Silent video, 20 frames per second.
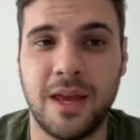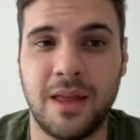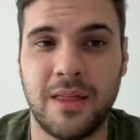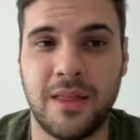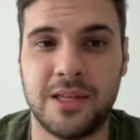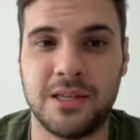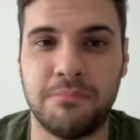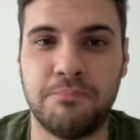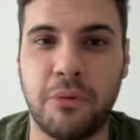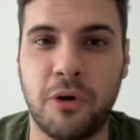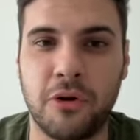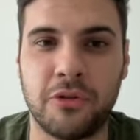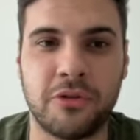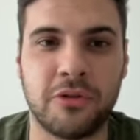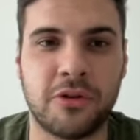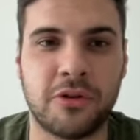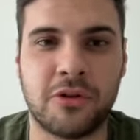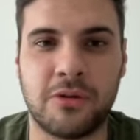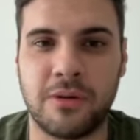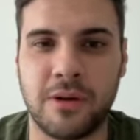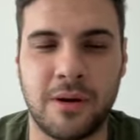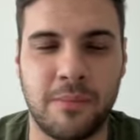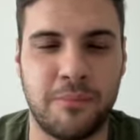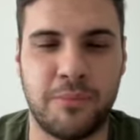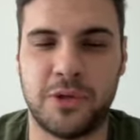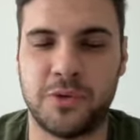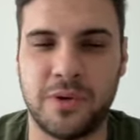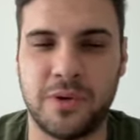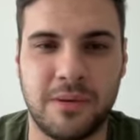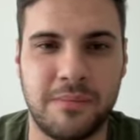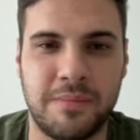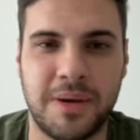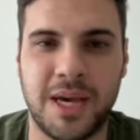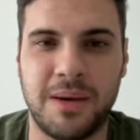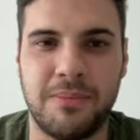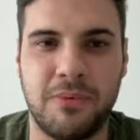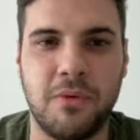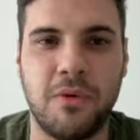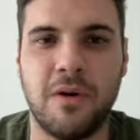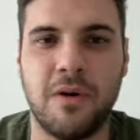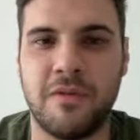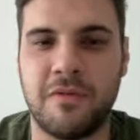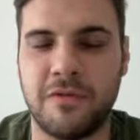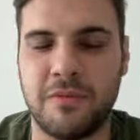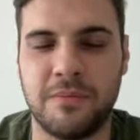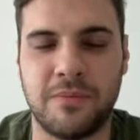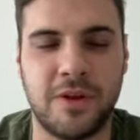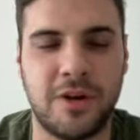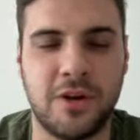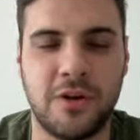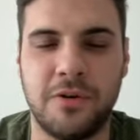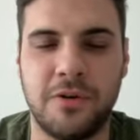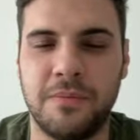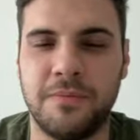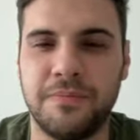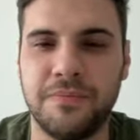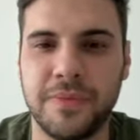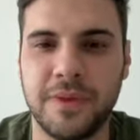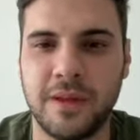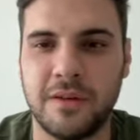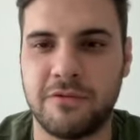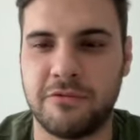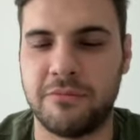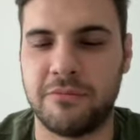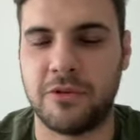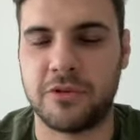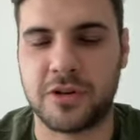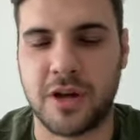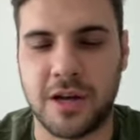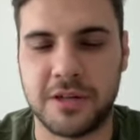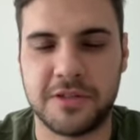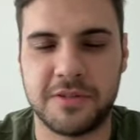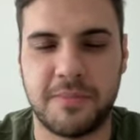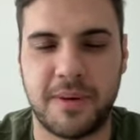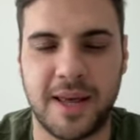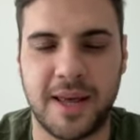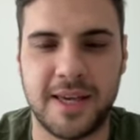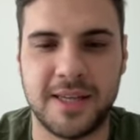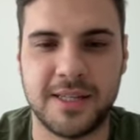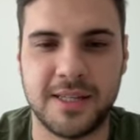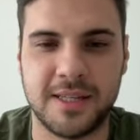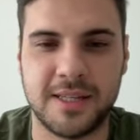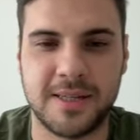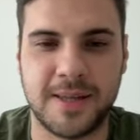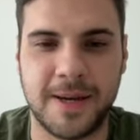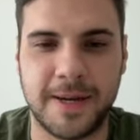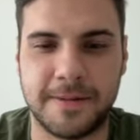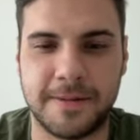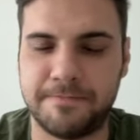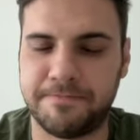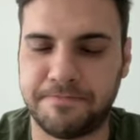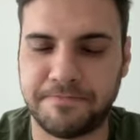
There's a bond uh, between people from, you know, from those kinds of places that